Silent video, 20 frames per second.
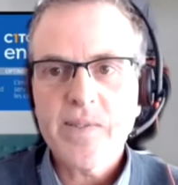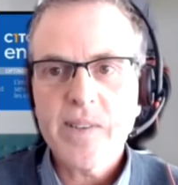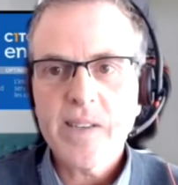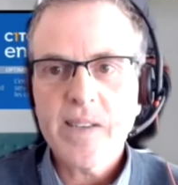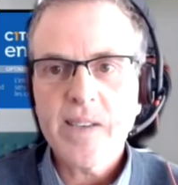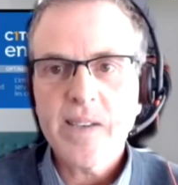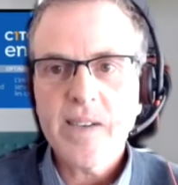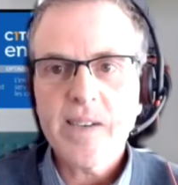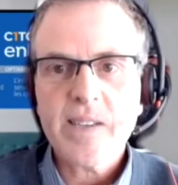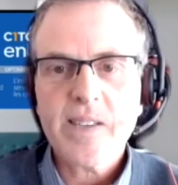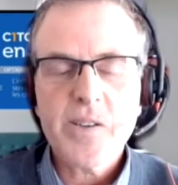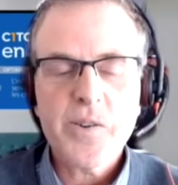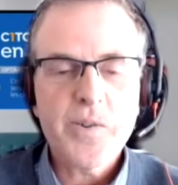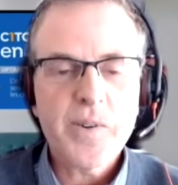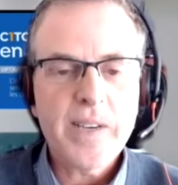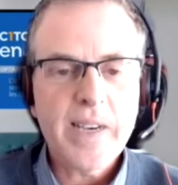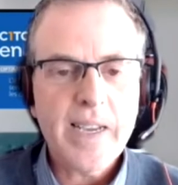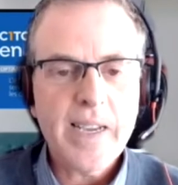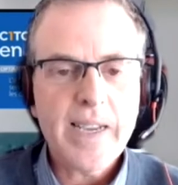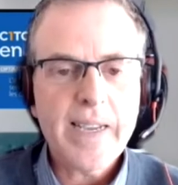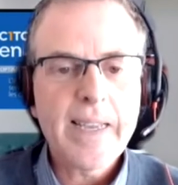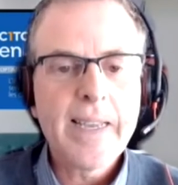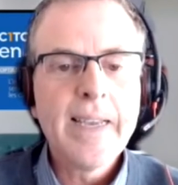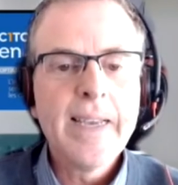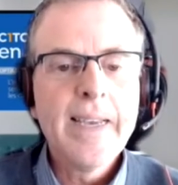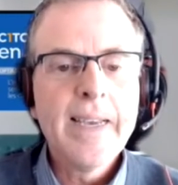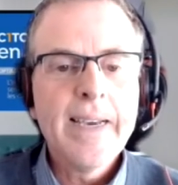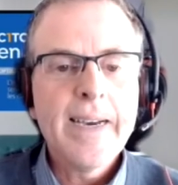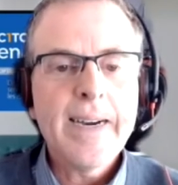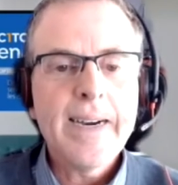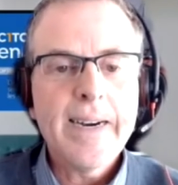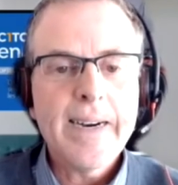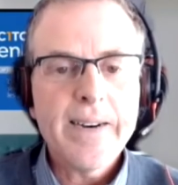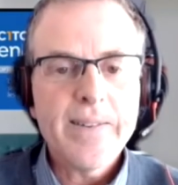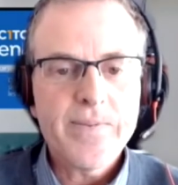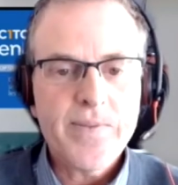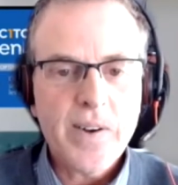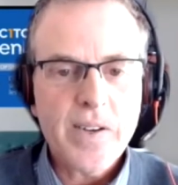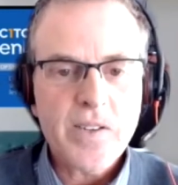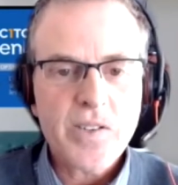the Q&A
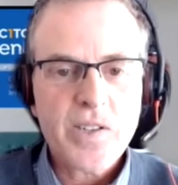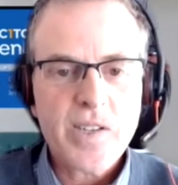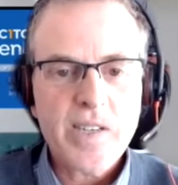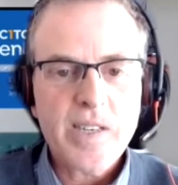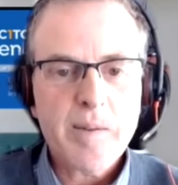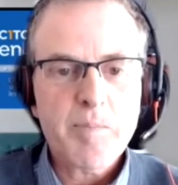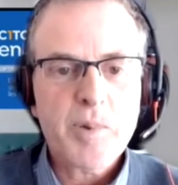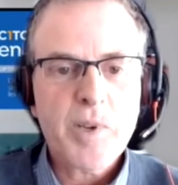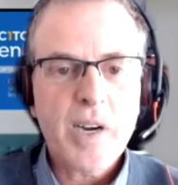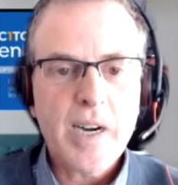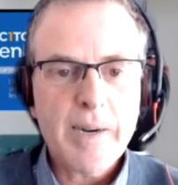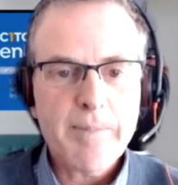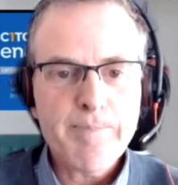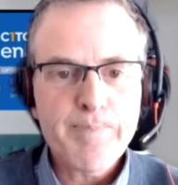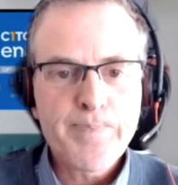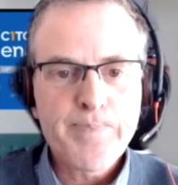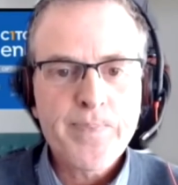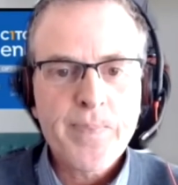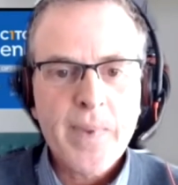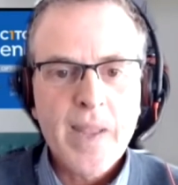function up top.